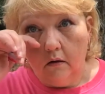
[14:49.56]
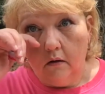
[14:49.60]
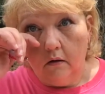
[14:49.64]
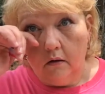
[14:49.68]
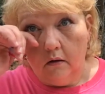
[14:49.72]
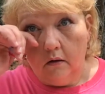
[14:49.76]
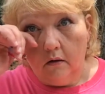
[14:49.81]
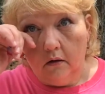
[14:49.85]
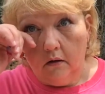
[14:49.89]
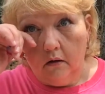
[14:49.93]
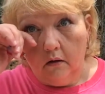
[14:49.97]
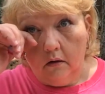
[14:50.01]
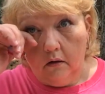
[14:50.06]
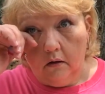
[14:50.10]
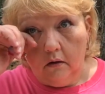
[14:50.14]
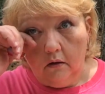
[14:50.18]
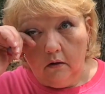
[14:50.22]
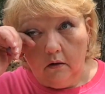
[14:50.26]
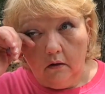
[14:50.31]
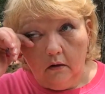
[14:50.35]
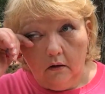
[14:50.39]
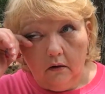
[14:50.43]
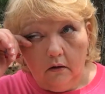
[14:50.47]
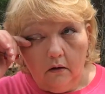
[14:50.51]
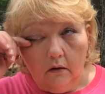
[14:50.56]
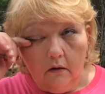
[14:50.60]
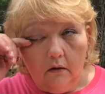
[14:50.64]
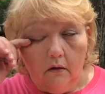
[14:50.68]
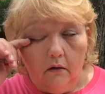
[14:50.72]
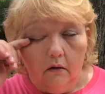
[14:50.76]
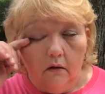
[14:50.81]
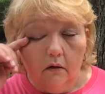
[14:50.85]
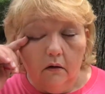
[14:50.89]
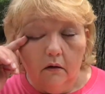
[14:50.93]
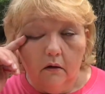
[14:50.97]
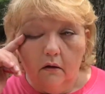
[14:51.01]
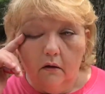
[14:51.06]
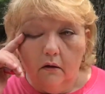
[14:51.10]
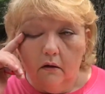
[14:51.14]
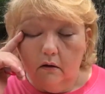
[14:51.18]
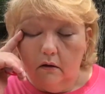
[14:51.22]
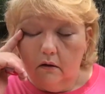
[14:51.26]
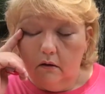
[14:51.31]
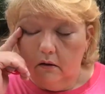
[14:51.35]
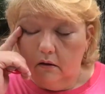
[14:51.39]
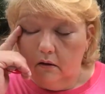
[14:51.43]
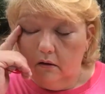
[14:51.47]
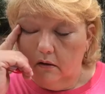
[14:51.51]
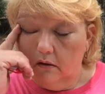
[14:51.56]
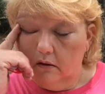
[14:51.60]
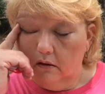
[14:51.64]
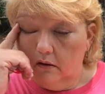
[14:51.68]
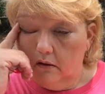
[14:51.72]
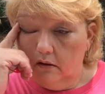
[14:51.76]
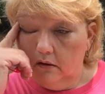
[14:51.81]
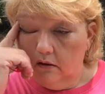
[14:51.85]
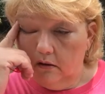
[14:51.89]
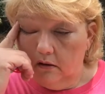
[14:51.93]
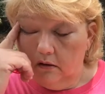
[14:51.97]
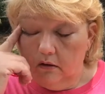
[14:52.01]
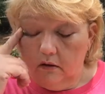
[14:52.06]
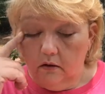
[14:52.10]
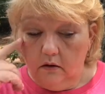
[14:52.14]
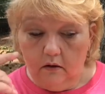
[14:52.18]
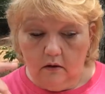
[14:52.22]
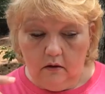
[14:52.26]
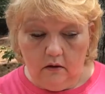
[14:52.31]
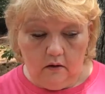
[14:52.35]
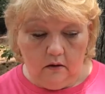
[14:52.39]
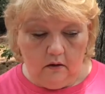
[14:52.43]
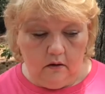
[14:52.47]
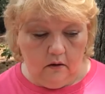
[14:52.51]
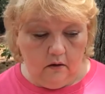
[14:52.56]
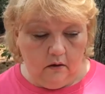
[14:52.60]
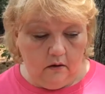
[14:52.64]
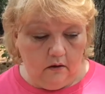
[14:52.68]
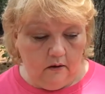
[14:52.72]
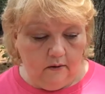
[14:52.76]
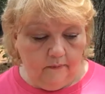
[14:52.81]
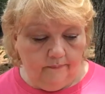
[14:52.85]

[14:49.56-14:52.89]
Nobody speaks.